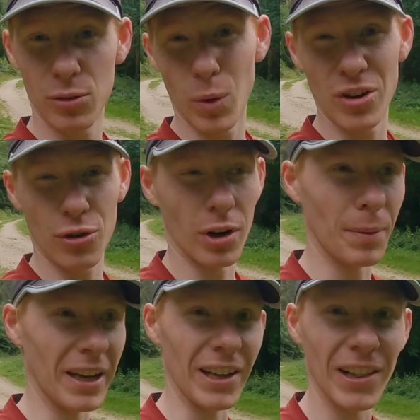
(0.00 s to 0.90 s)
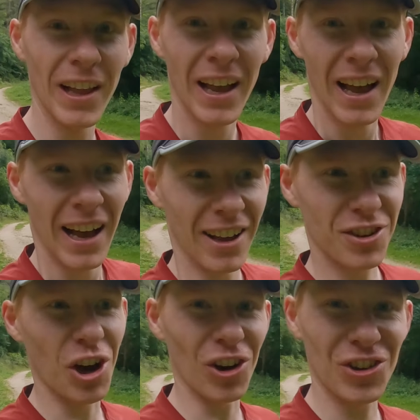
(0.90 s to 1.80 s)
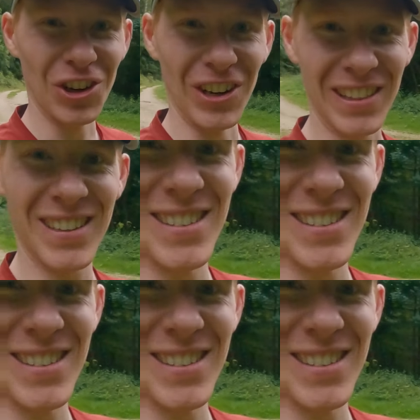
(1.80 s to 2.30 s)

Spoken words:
This is Wincham Hill. I've got to show you